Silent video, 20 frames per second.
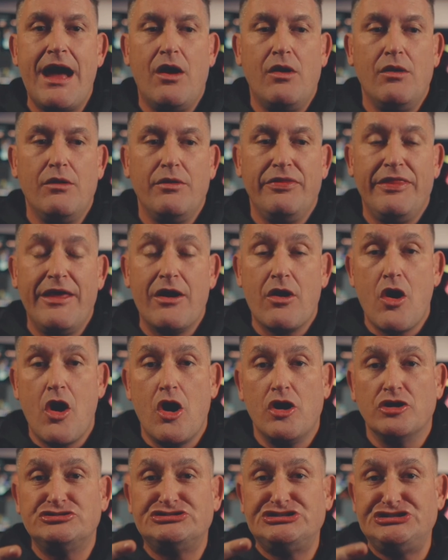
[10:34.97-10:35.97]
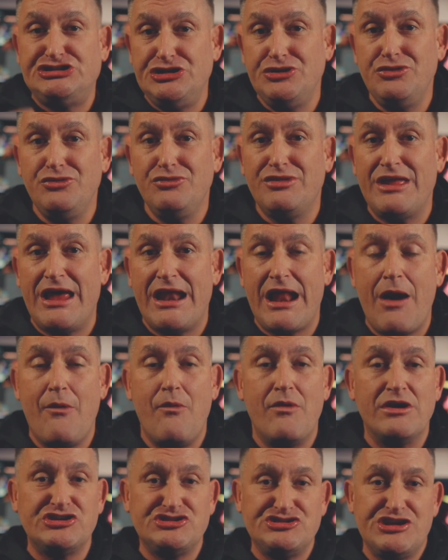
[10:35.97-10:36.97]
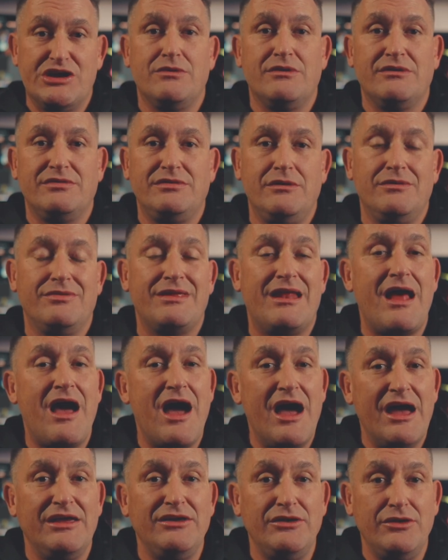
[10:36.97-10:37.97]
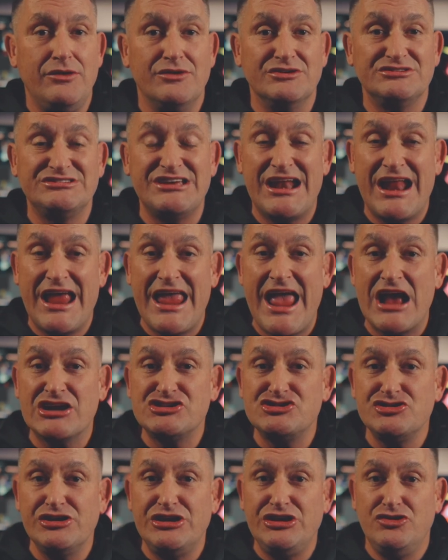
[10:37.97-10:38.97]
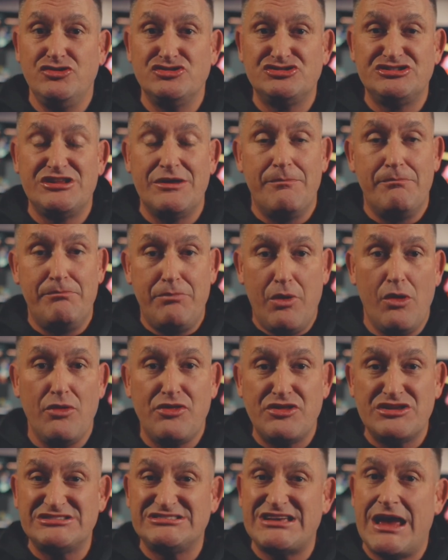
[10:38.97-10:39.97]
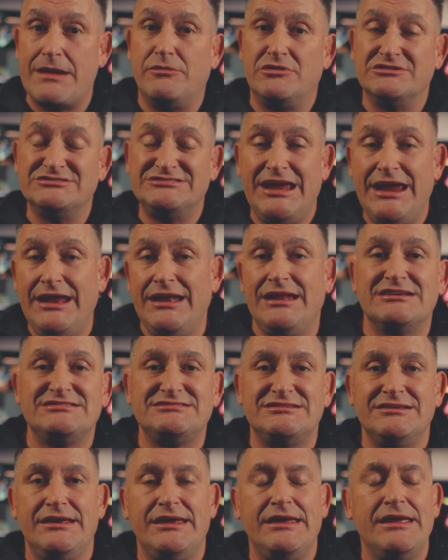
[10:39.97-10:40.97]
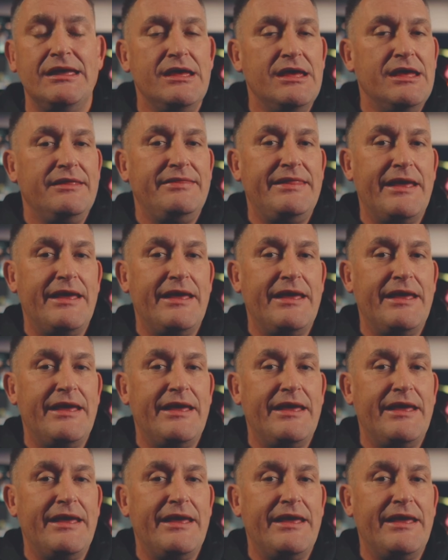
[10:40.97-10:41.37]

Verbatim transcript: Now, there are two that I wanna share with you that I use, and I actually use them both simultaneously.